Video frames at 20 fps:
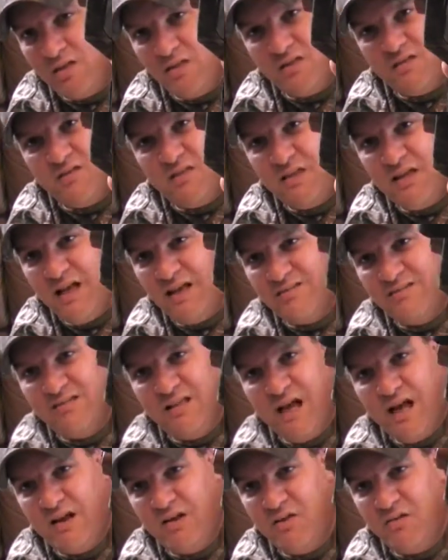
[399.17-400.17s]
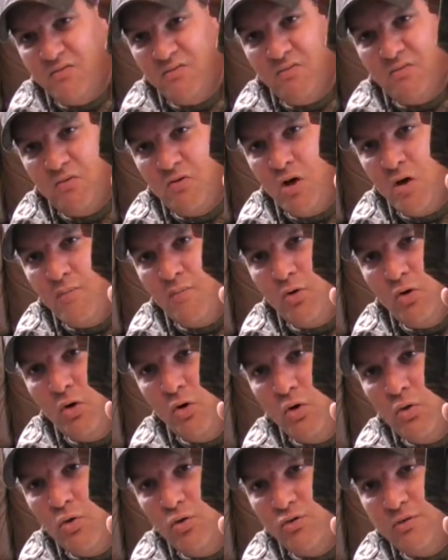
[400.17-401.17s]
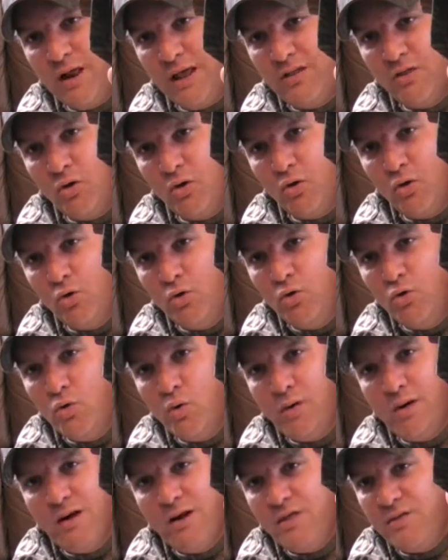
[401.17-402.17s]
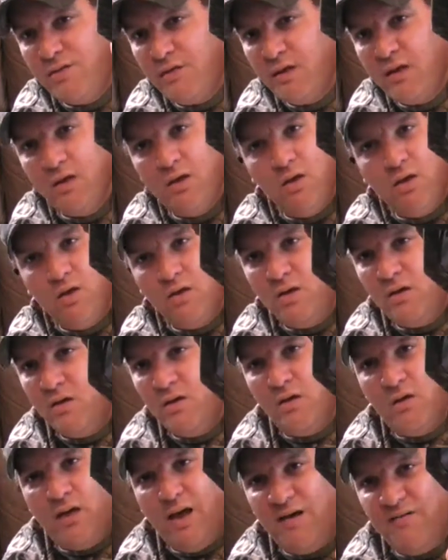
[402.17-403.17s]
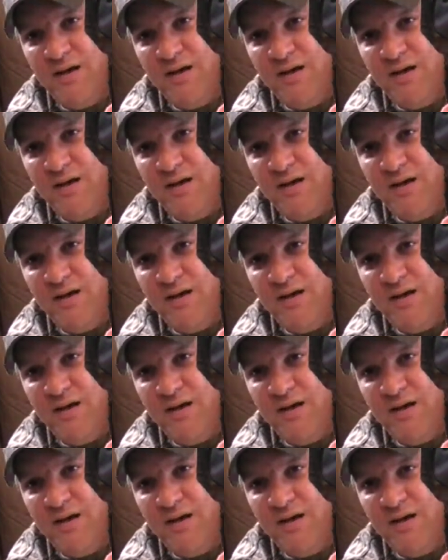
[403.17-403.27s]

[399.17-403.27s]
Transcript: This thing has not come loose like the glue or anything. I've